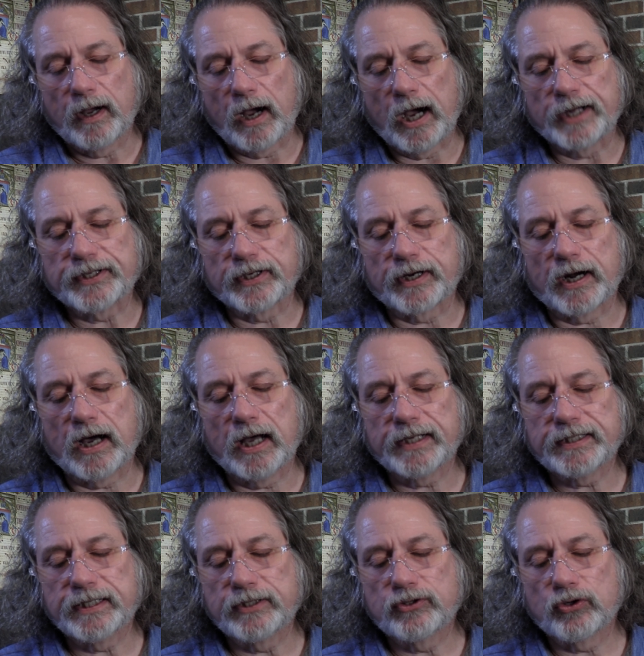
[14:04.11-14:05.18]

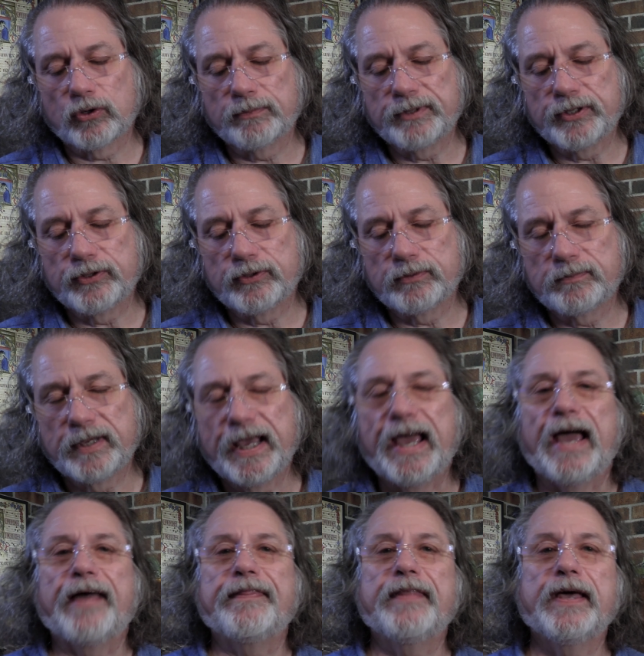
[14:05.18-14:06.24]
Adorate Dominum,
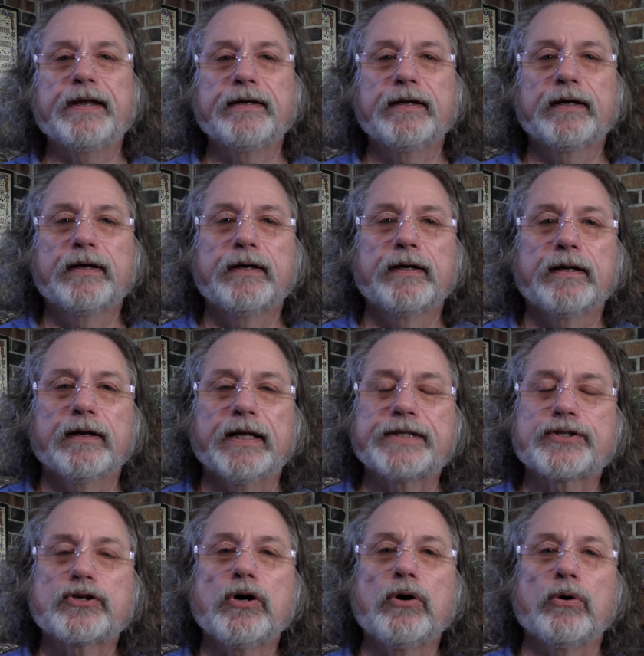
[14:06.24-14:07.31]
and then
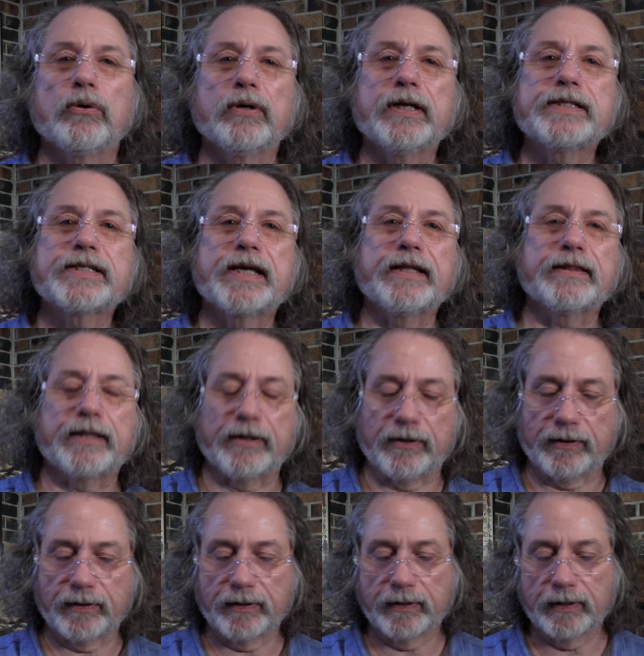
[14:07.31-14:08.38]
let's go, let's get there.